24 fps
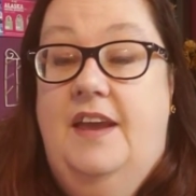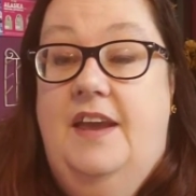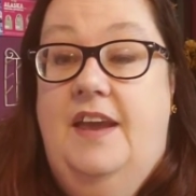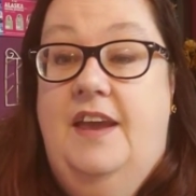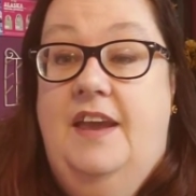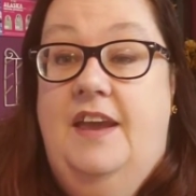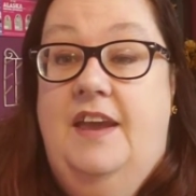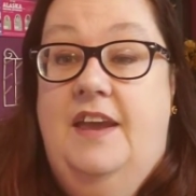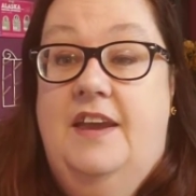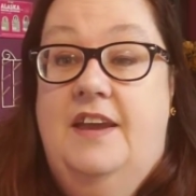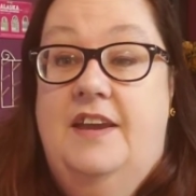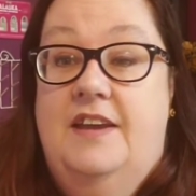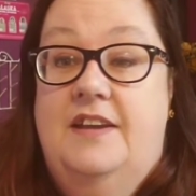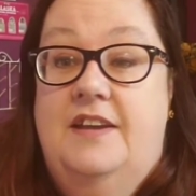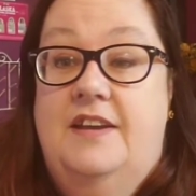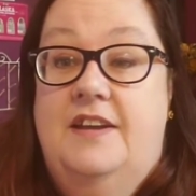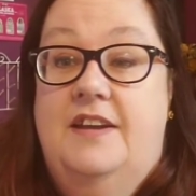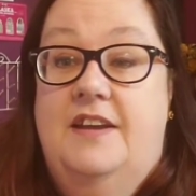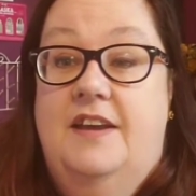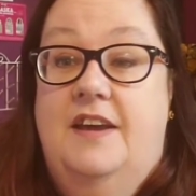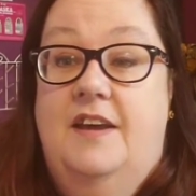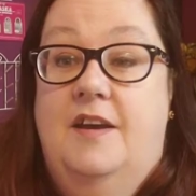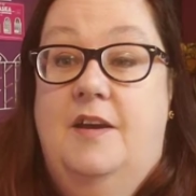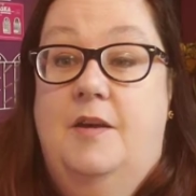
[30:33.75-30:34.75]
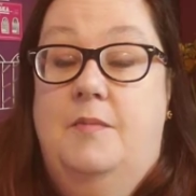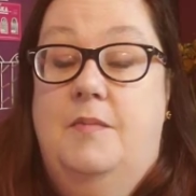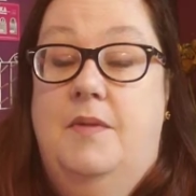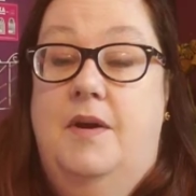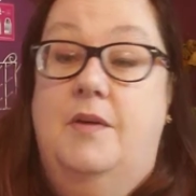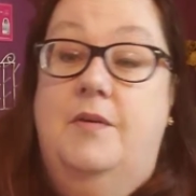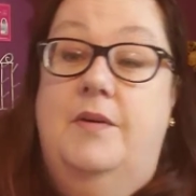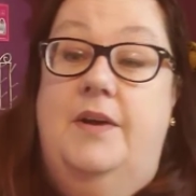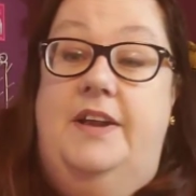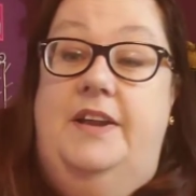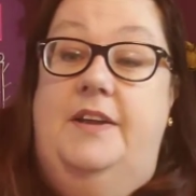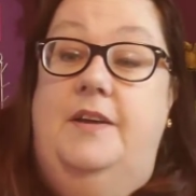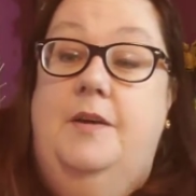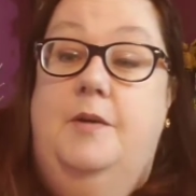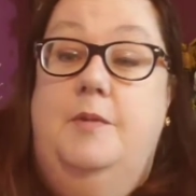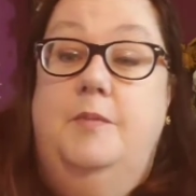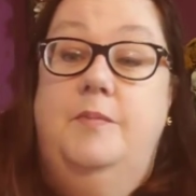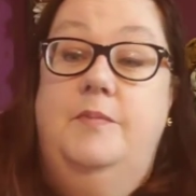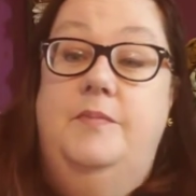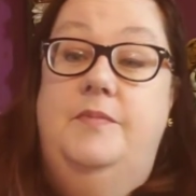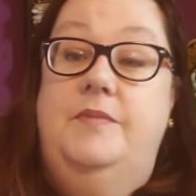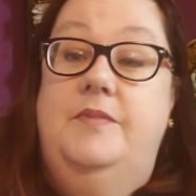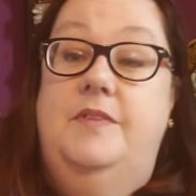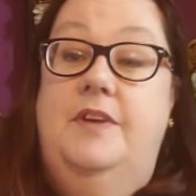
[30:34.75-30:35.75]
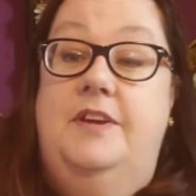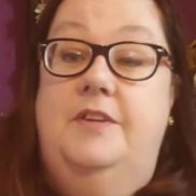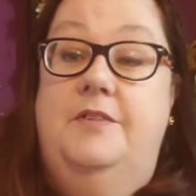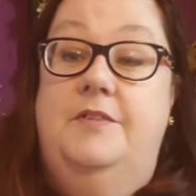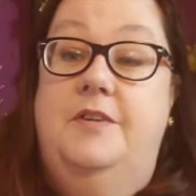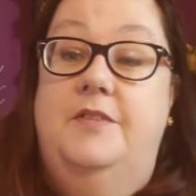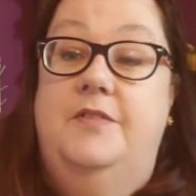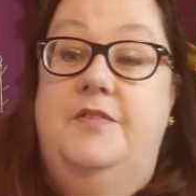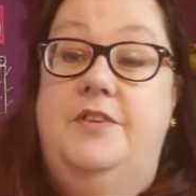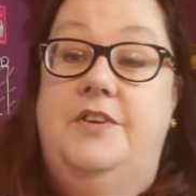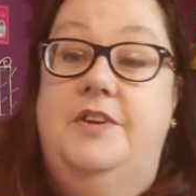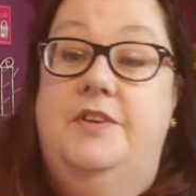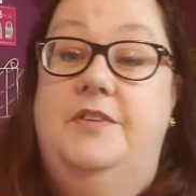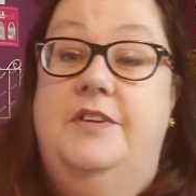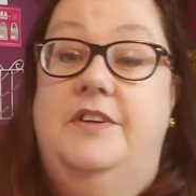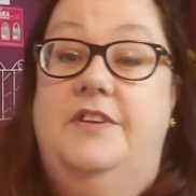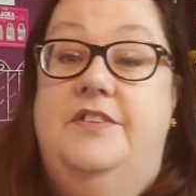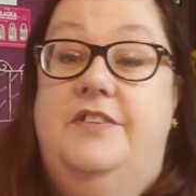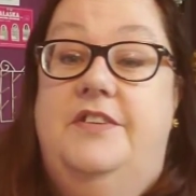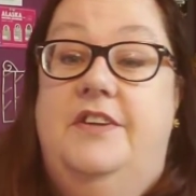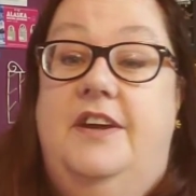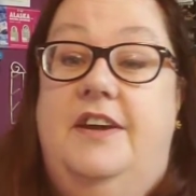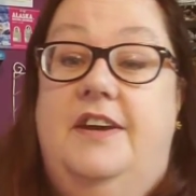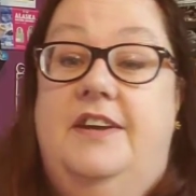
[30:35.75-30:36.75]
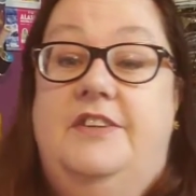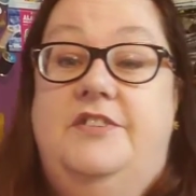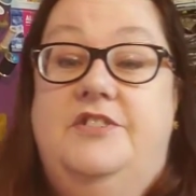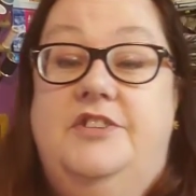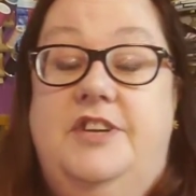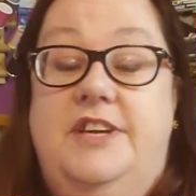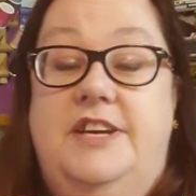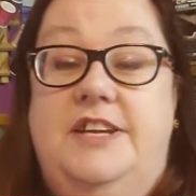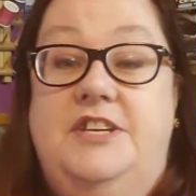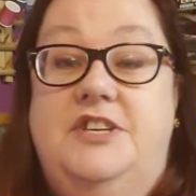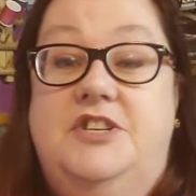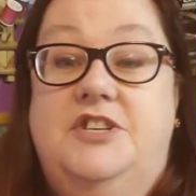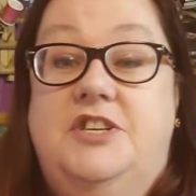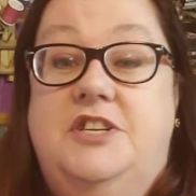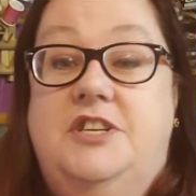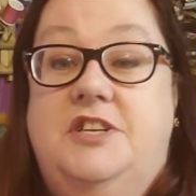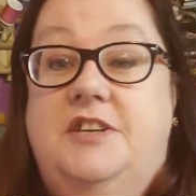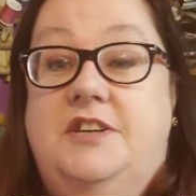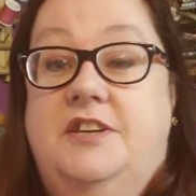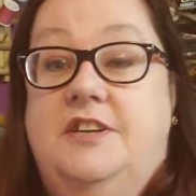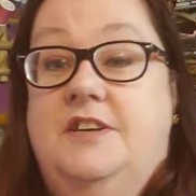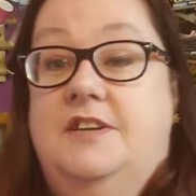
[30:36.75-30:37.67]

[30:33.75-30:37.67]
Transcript: And, oh, I don't know if you noticed, I changed